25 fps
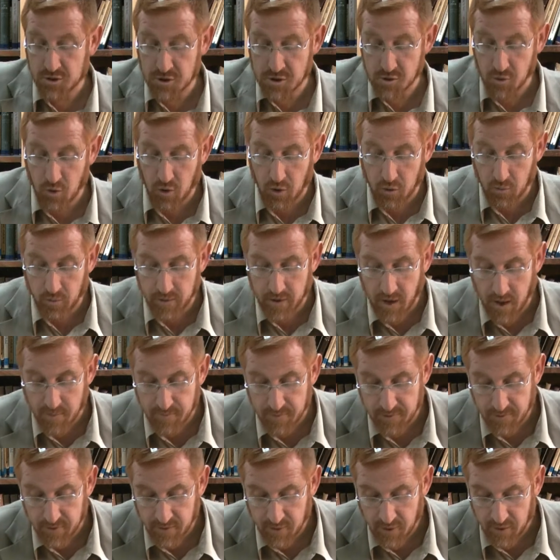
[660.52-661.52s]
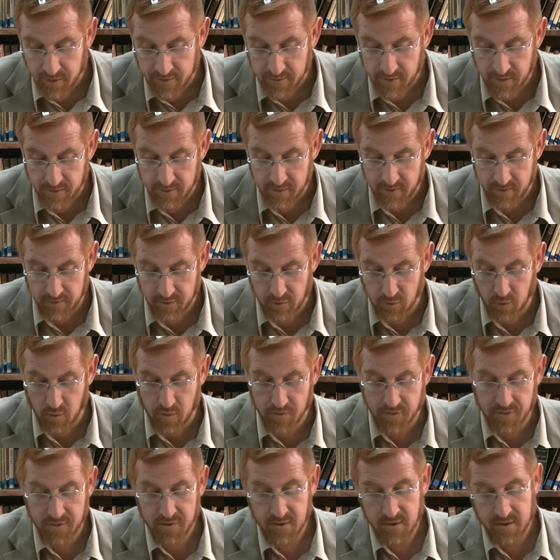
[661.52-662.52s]
is all the way up in the
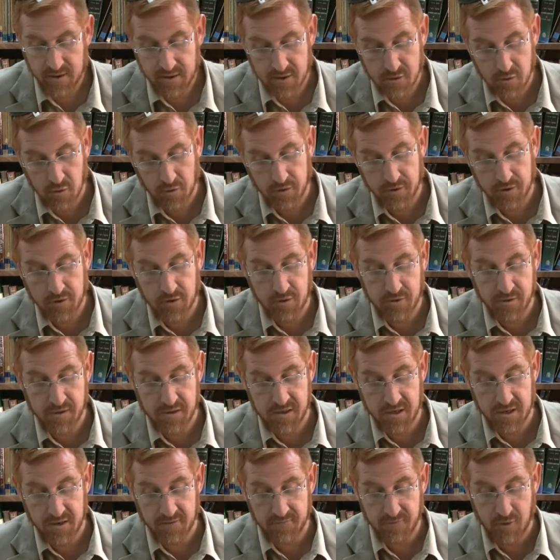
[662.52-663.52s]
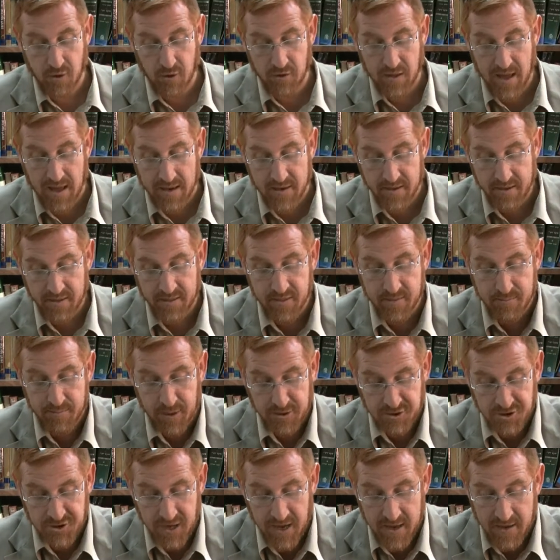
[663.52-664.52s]
north. It's called the city of Golan in the
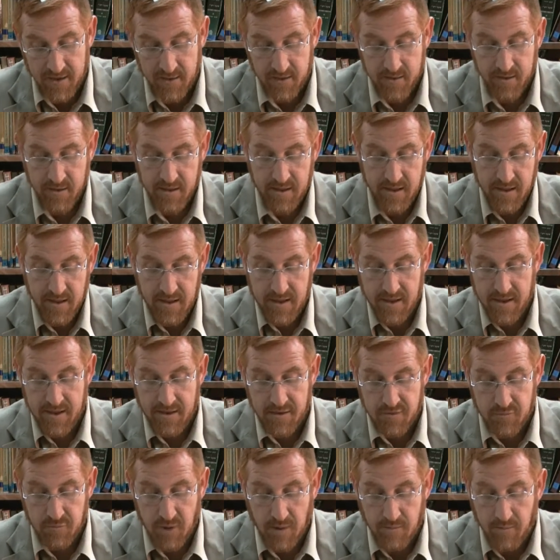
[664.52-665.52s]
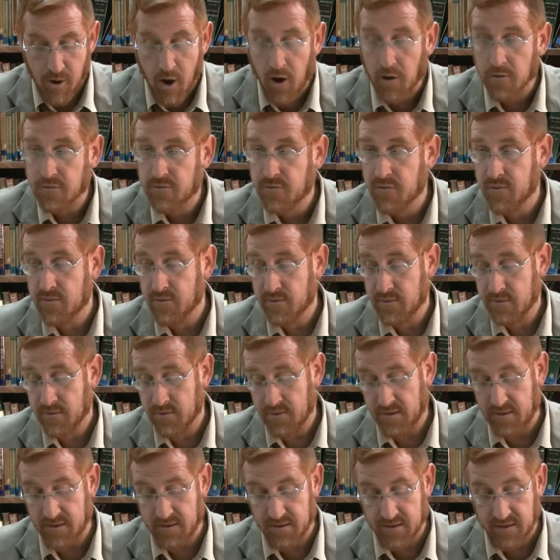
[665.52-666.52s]
Bashan. It's Ramot
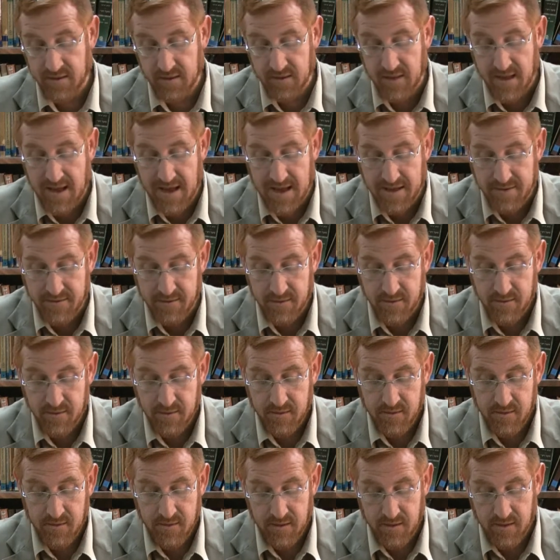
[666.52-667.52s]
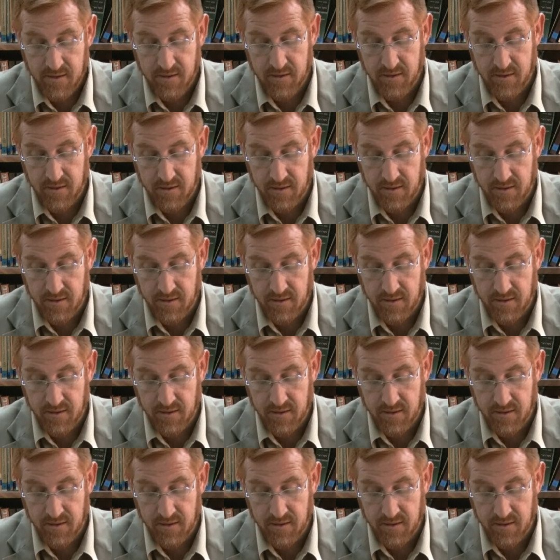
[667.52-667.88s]
in Gilad, in